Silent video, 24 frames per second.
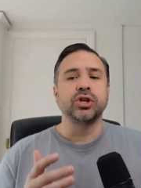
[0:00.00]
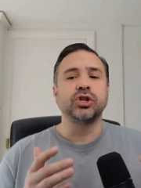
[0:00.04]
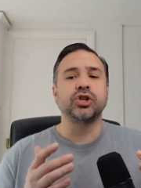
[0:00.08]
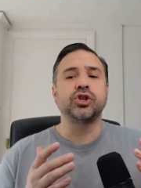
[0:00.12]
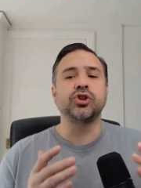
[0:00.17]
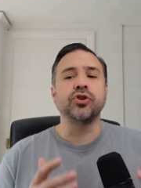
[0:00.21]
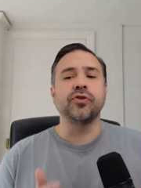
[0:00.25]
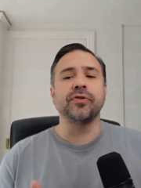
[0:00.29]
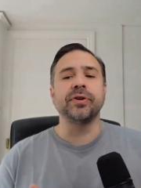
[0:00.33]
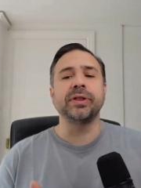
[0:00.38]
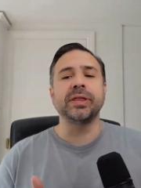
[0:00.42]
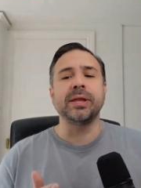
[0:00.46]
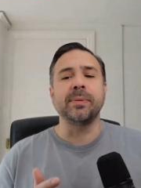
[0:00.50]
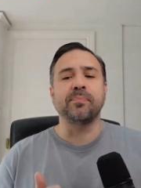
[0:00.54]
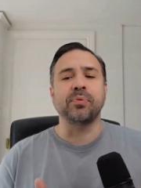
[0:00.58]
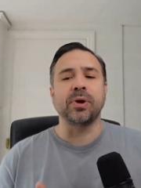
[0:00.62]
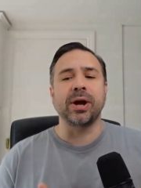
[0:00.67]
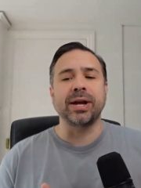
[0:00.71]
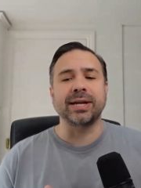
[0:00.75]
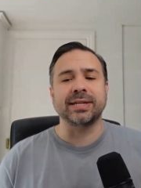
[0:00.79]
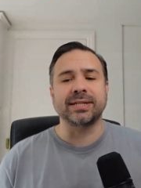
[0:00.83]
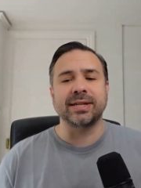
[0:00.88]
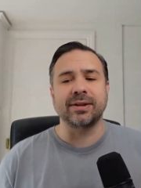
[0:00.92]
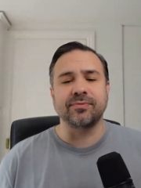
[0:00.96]
During the
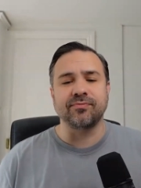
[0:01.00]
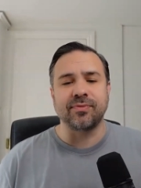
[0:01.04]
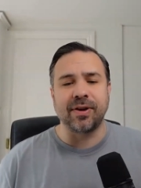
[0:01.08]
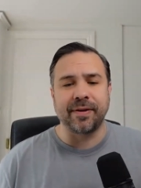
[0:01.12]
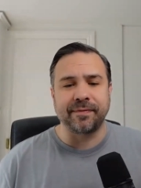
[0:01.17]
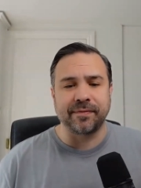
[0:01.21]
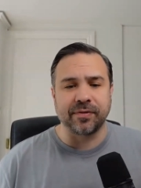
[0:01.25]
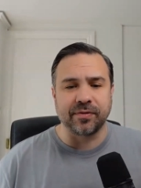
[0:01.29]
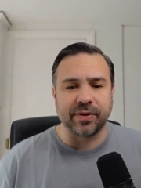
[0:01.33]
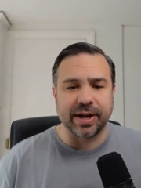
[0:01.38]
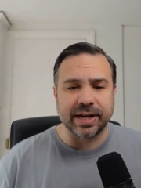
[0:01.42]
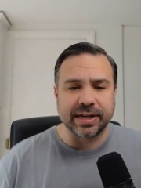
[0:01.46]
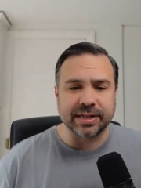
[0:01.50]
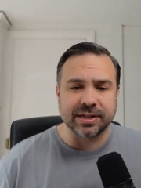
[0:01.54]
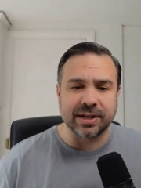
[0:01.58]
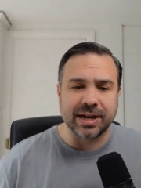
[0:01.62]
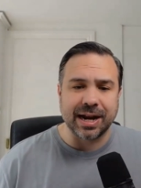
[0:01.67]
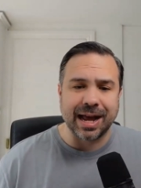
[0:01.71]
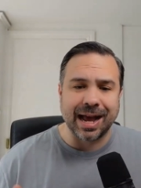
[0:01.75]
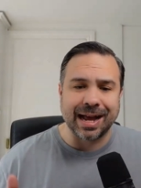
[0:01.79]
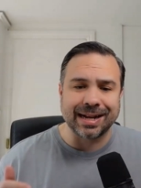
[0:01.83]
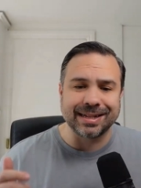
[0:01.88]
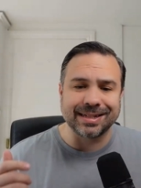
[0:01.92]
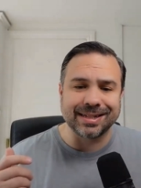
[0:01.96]
Brexit
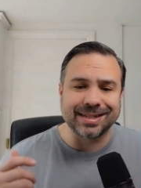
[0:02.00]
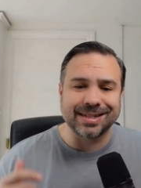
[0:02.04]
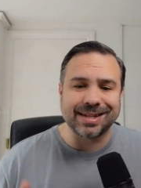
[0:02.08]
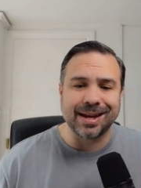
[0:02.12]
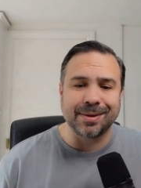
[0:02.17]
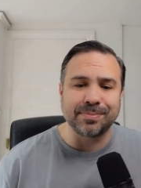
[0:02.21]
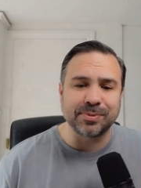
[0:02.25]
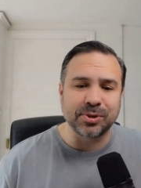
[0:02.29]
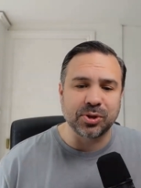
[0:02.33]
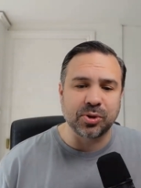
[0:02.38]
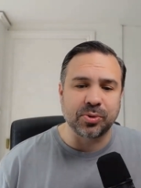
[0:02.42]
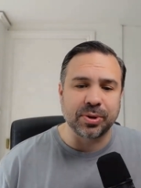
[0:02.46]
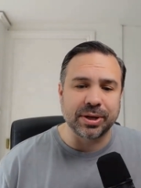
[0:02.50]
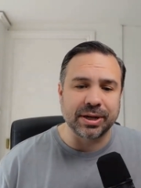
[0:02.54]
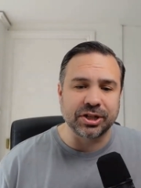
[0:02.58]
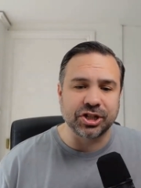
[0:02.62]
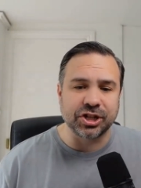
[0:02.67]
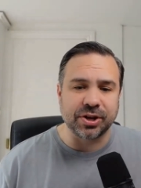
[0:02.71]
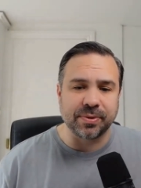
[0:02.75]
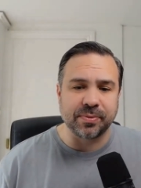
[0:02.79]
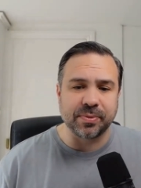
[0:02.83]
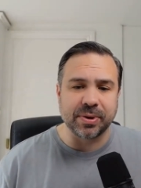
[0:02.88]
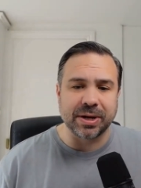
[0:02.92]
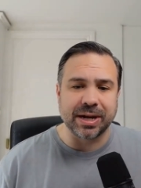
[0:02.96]
referendum and subsequent
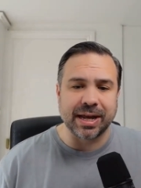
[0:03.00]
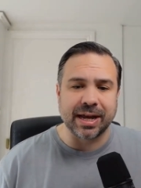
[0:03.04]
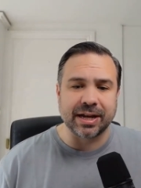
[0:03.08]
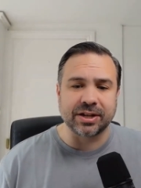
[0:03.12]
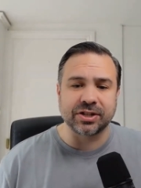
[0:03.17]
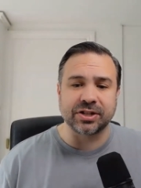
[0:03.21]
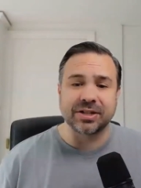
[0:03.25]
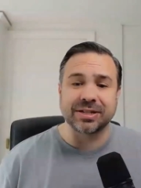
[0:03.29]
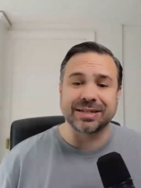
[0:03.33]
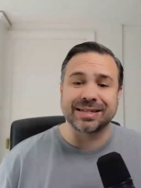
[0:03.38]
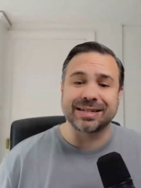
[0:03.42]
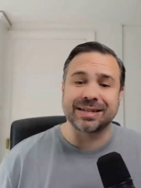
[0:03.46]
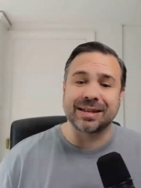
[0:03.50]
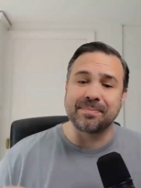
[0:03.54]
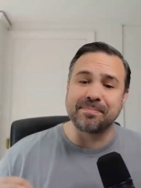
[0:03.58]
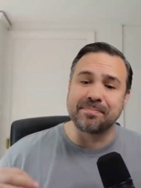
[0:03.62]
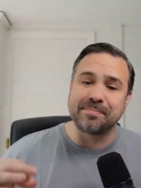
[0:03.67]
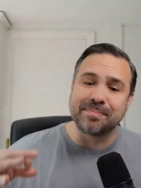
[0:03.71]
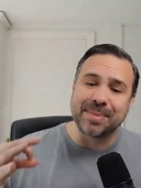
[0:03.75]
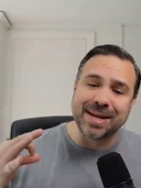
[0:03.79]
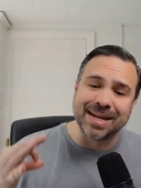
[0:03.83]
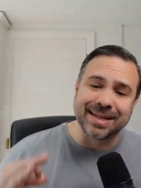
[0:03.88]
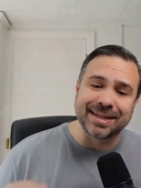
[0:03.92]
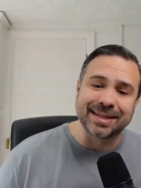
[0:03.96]
general elections, the
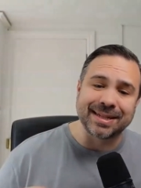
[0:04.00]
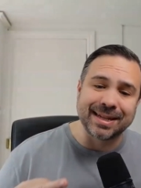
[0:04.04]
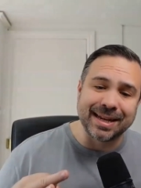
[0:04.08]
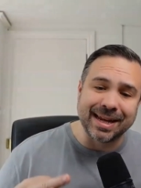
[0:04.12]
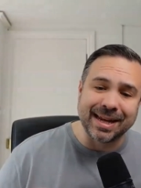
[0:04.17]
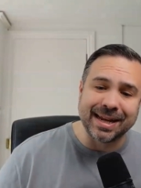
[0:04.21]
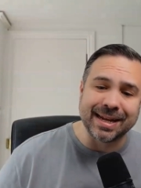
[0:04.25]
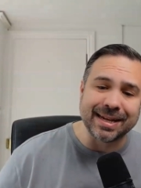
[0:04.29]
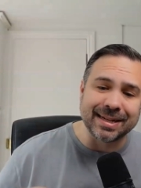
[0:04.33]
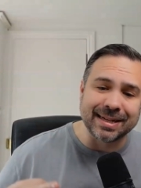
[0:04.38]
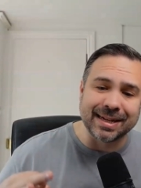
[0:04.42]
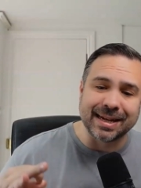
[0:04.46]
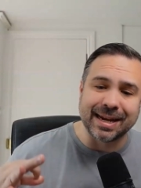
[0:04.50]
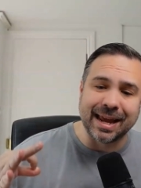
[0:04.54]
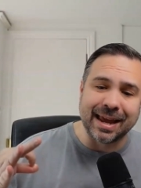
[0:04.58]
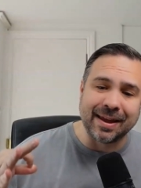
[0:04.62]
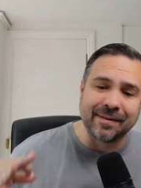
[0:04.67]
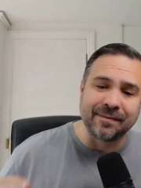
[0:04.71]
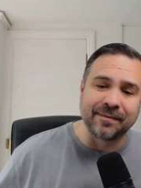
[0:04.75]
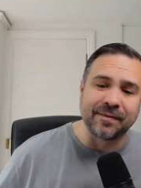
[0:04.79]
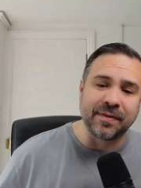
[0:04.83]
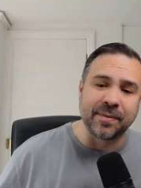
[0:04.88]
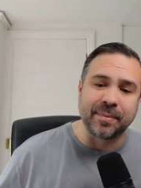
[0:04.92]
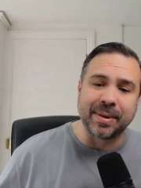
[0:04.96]
misleading
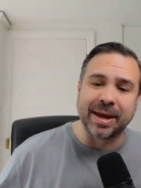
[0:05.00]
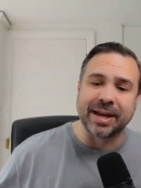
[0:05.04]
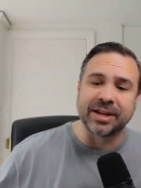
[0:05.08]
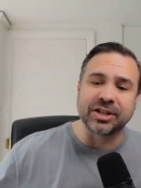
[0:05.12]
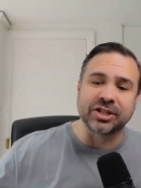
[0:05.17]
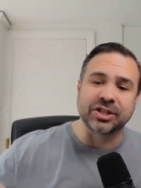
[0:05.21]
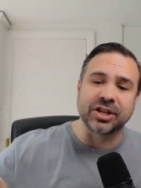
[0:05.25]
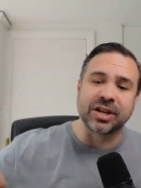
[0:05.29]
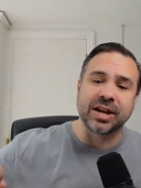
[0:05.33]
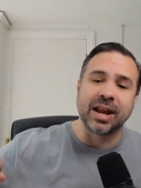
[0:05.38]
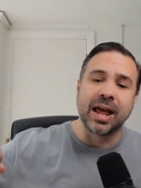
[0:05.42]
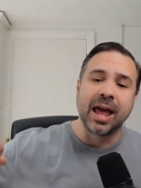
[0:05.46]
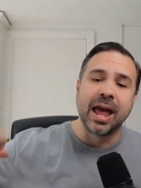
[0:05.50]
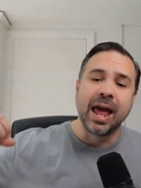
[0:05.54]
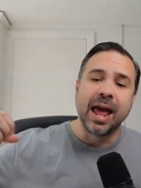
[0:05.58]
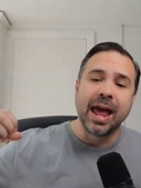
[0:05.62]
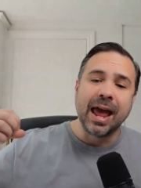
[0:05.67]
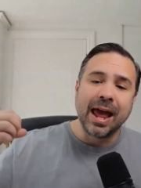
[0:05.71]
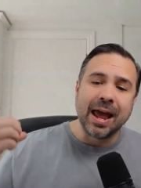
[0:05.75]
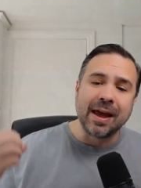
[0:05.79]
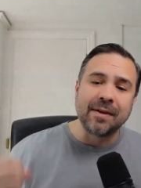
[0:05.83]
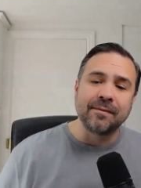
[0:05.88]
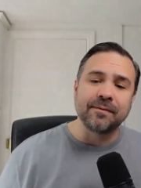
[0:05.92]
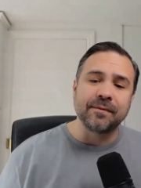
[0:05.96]
information
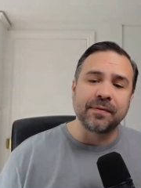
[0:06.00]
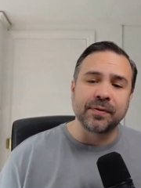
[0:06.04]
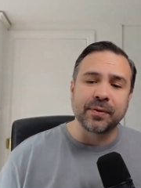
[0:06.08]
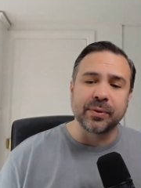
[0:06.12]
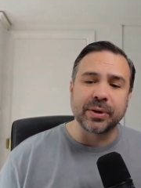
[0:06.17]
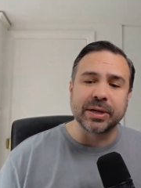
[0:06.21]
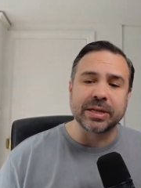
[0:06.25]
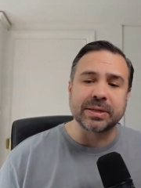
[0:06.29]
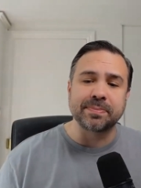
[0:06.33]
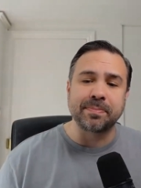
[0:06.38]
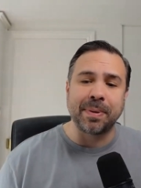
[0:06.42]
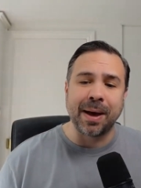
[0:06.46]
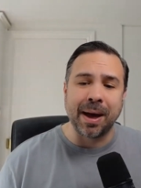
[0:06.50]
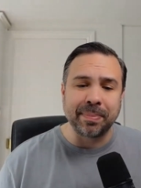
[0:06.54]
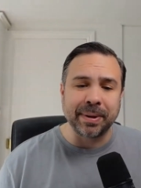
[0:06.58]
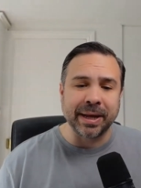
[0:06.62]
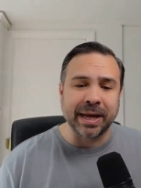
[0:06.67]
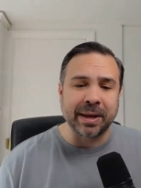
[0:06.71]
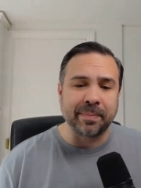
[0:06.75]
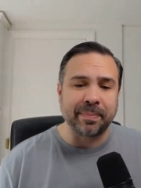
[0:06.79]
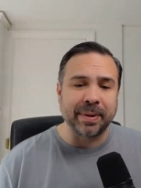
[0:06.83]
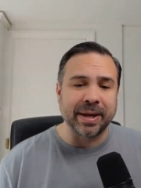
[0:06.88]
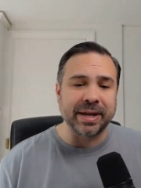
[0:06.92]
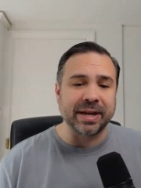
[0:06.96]
influenced
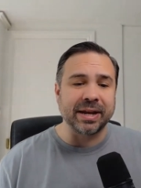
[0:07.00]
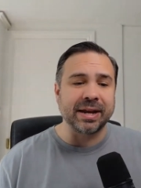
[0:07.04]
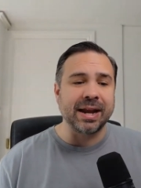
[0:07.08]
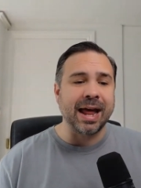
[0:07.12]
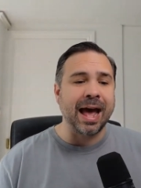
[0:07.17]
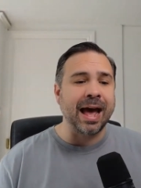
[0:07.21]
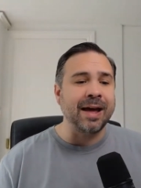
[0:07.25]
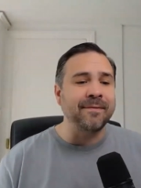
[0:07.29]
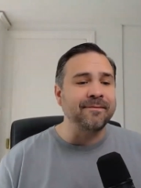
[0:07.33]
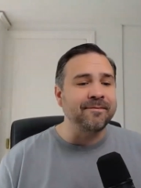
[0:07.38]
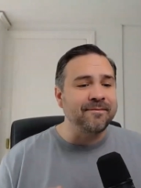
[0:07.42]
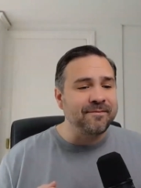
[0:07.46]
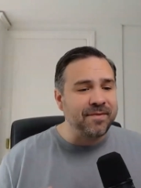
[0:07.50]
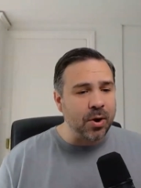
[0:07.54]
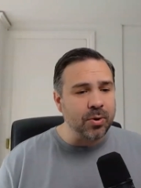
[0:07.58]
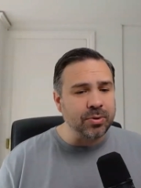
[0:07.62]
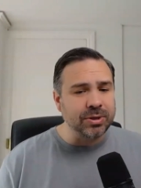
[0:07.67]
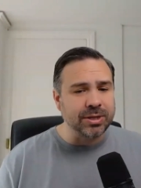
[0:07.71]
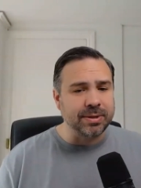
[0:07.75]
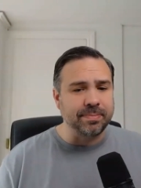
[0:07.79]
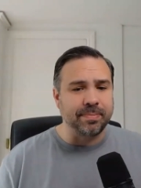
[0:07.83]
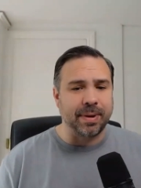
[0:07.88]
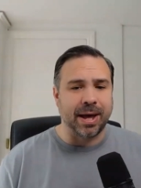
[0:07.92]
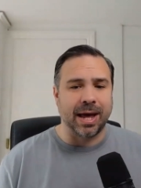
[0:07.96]
public opinion and
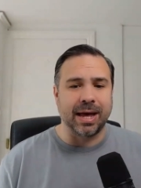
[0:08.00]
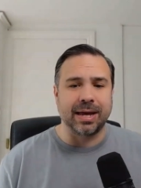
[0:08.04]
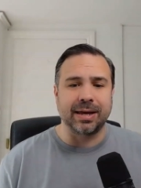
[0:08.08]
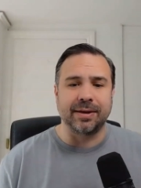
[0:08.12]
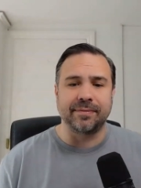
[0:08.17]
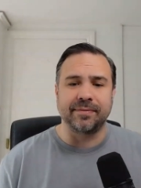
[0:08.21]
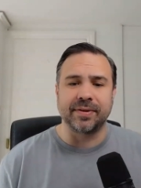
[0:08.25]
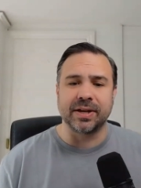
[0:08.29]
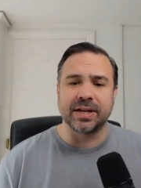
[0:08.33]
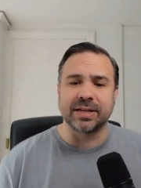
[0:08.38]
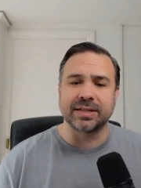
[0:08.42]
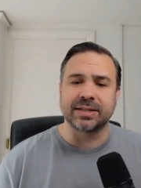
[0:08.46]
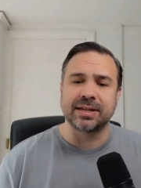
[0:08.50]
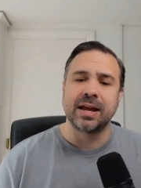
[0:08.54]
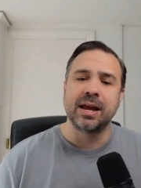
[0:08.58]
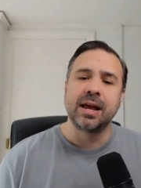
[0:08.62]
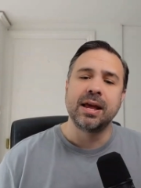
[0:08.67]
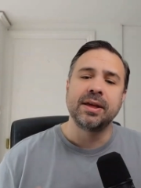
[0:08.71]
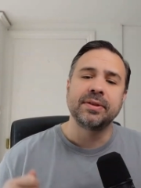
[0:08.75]
voting behaviours.